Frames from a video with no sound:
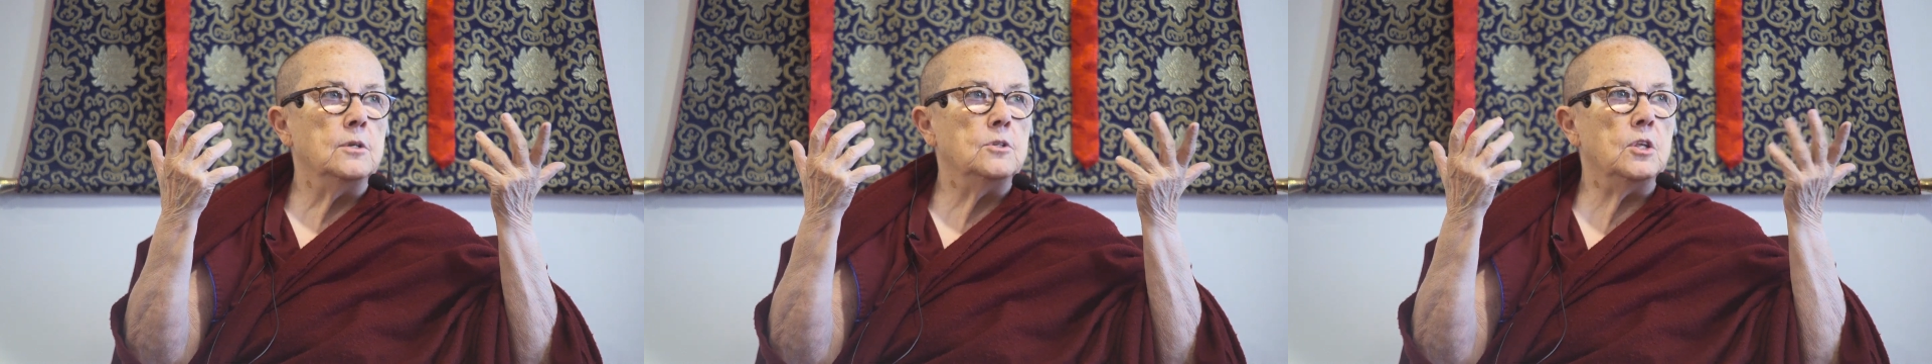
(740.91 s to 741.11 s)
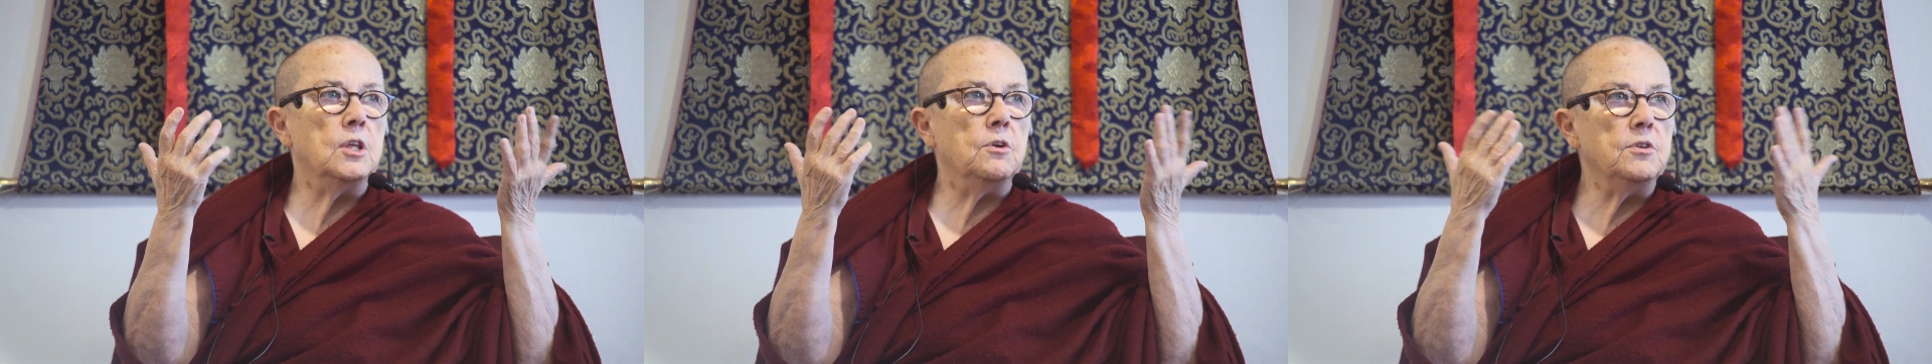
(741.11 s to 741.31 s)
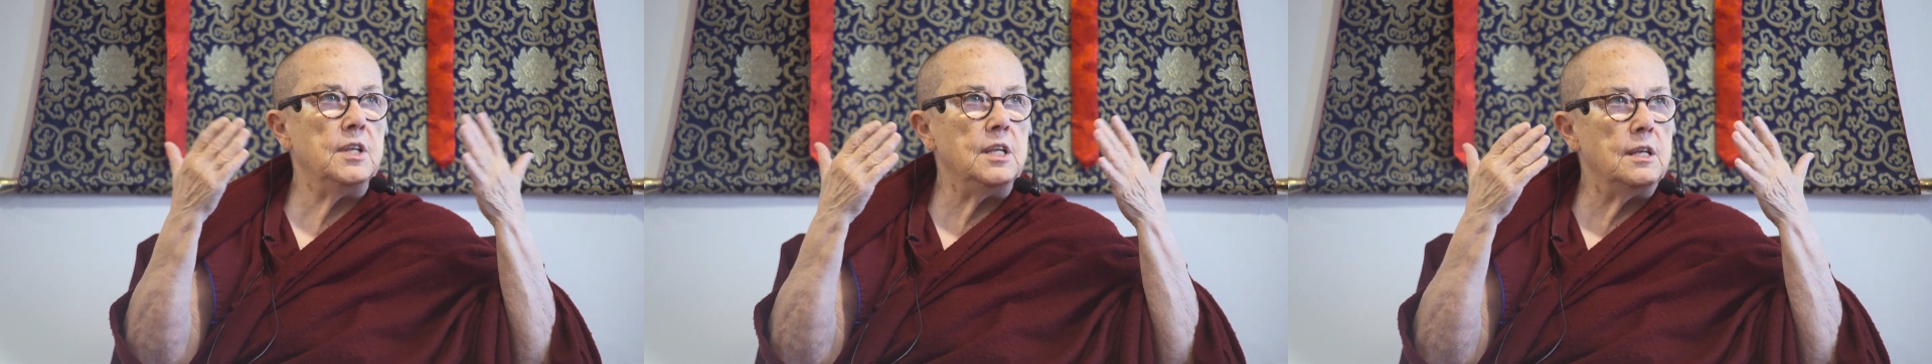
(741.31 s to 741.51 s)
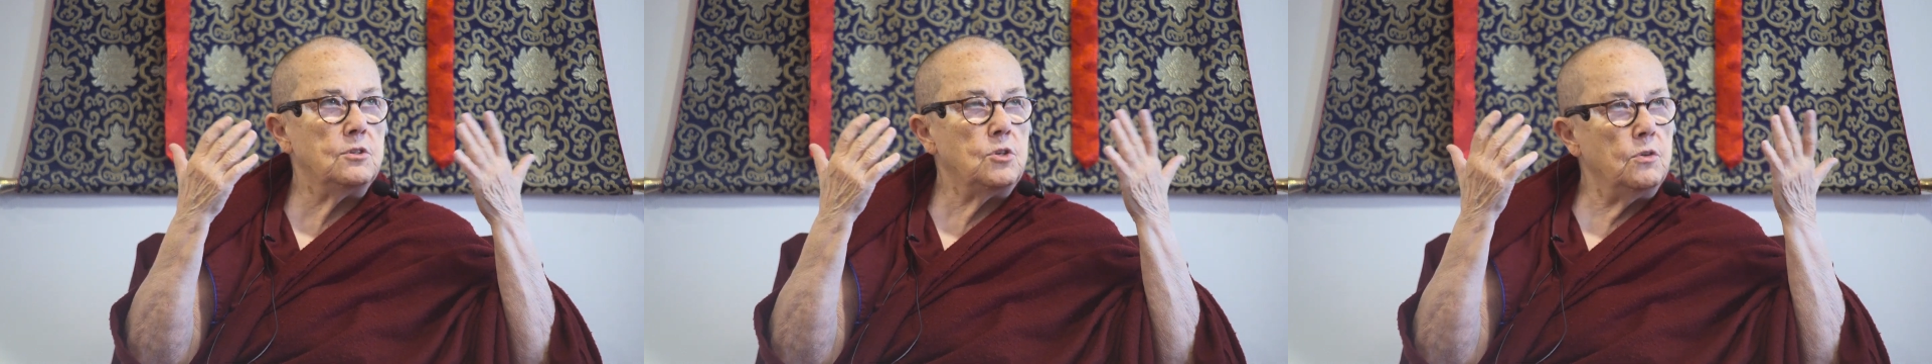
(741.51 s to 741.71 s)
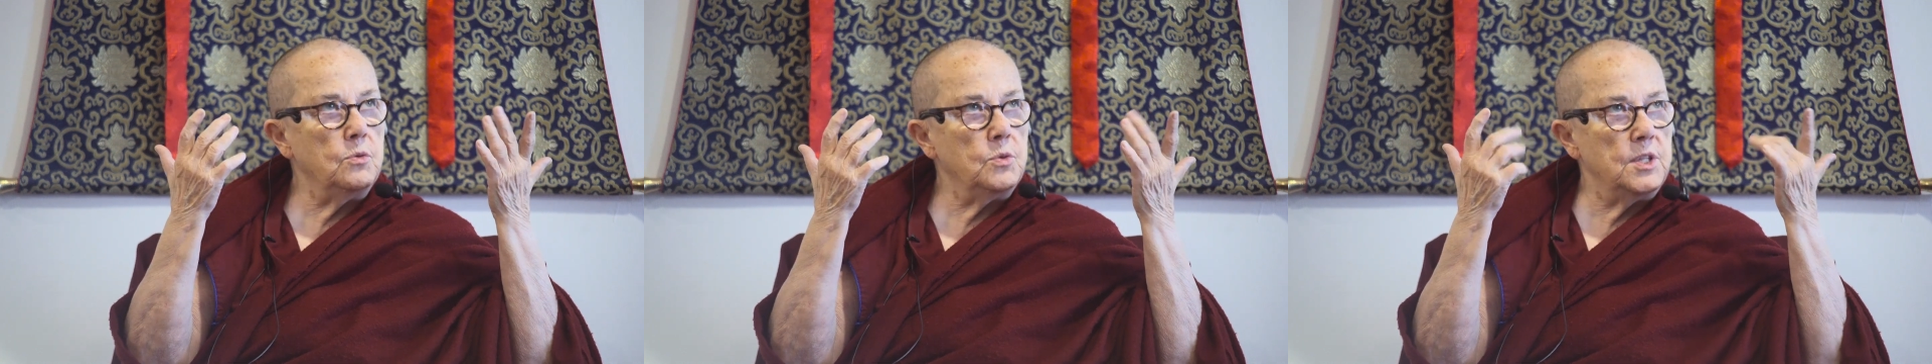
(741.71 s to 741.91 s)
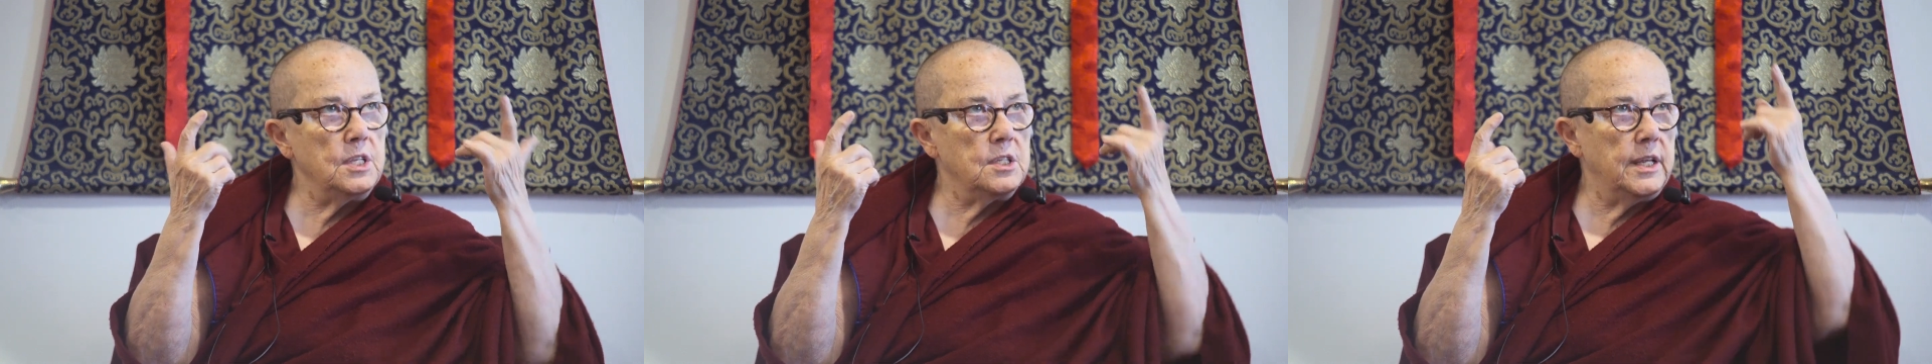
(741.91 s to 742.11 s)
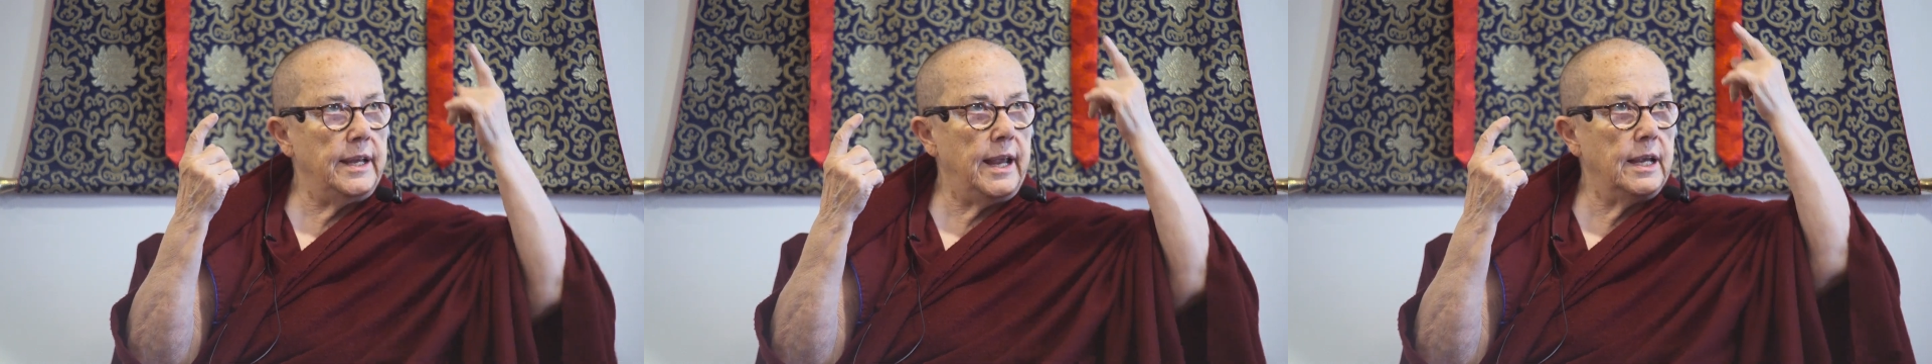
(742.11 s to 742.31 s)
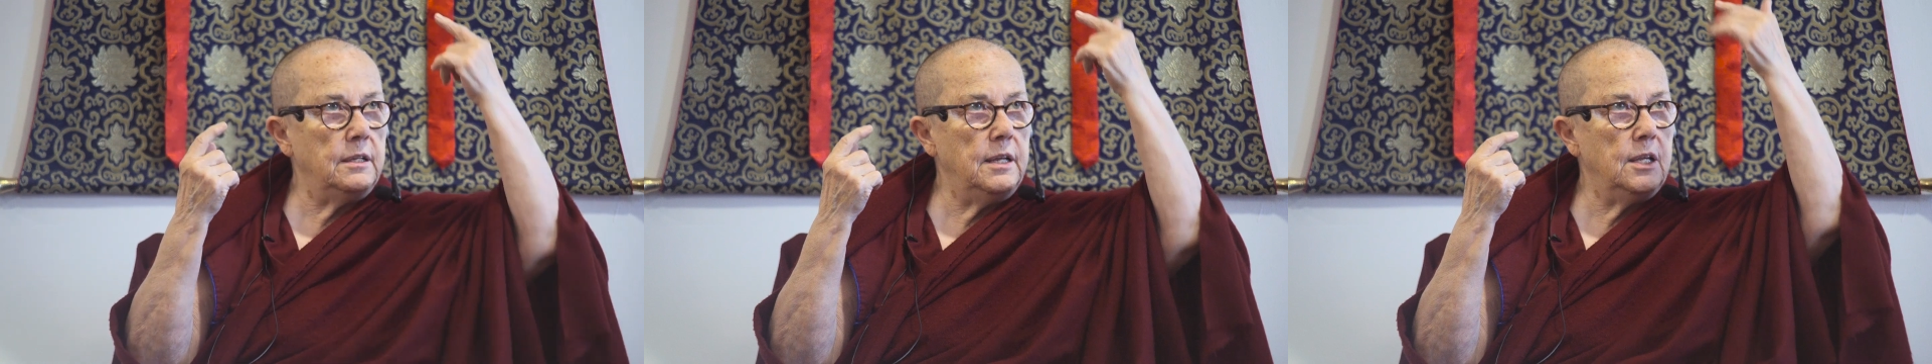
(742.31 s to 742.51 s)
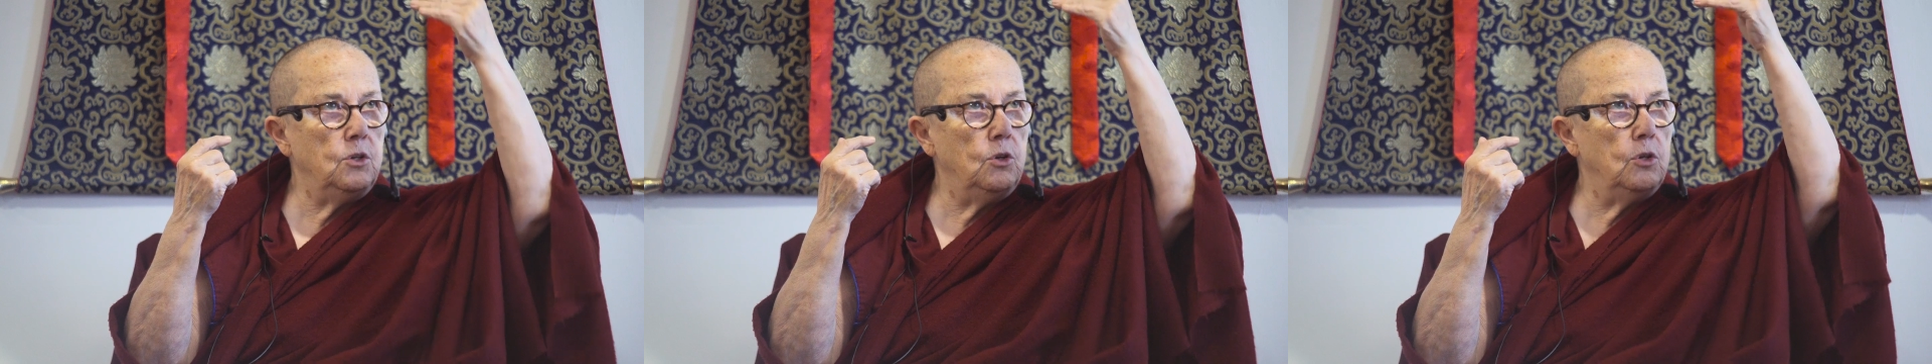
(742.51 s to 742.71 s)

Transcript: So there, the, so there was this technique,